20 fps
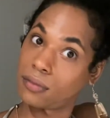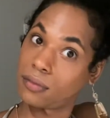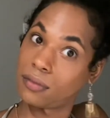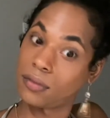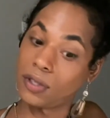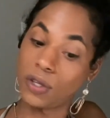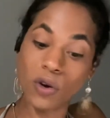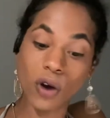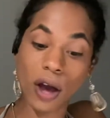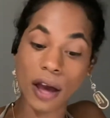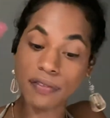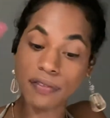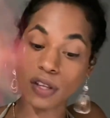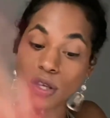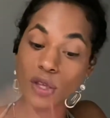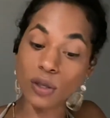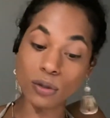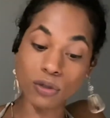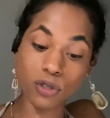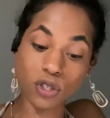you're going to have to
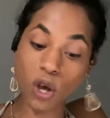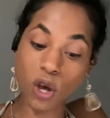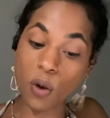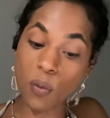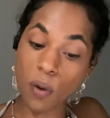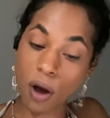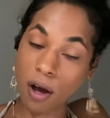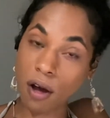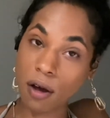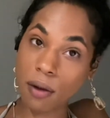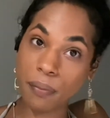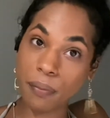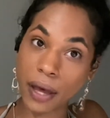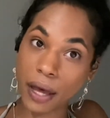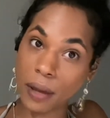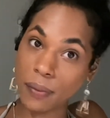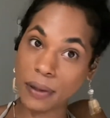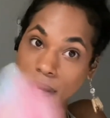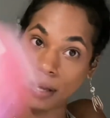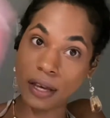use your wand,
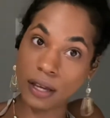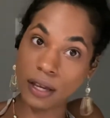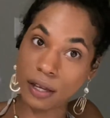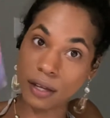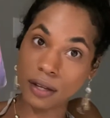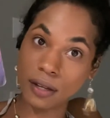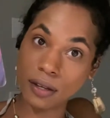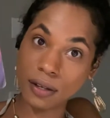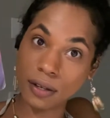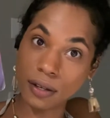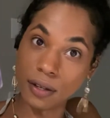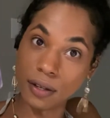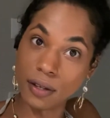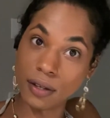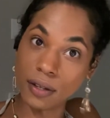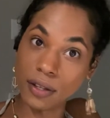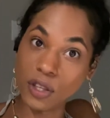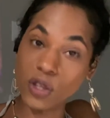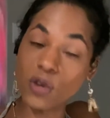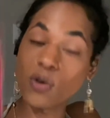baby.
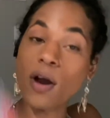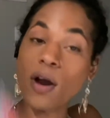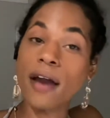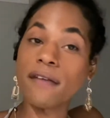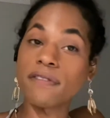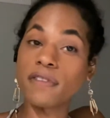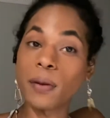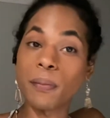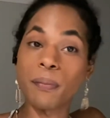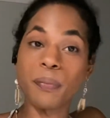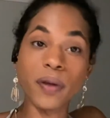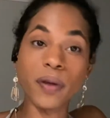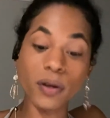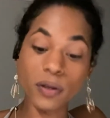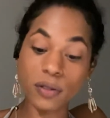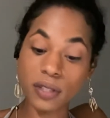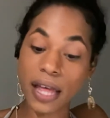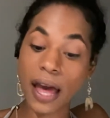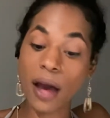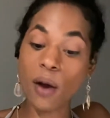You're going to have to
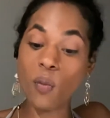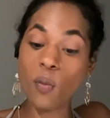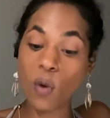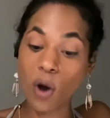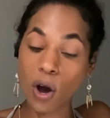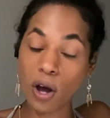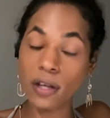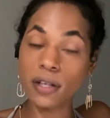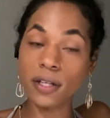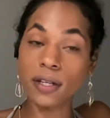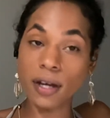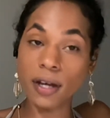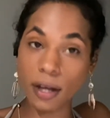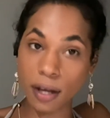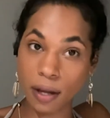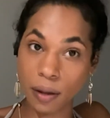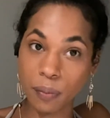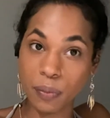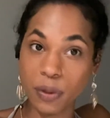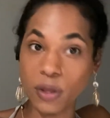build that wand
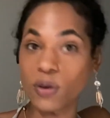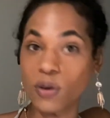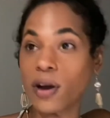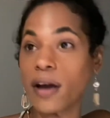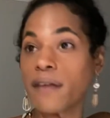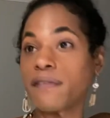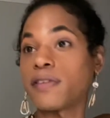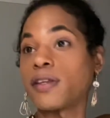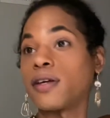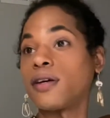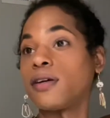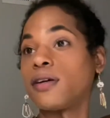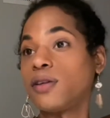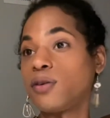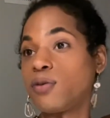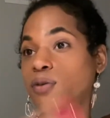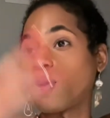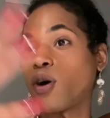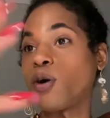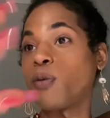up. You're going to have to,
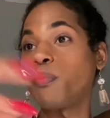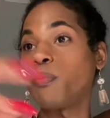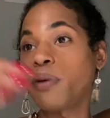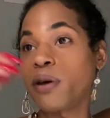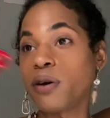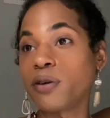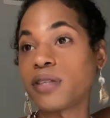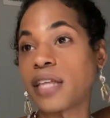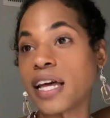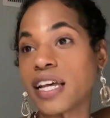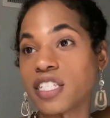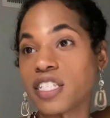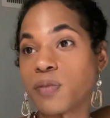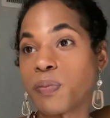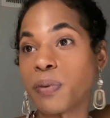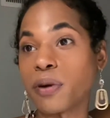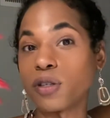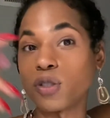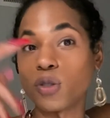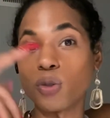you know, build that
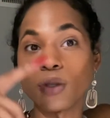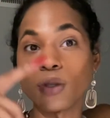spiritual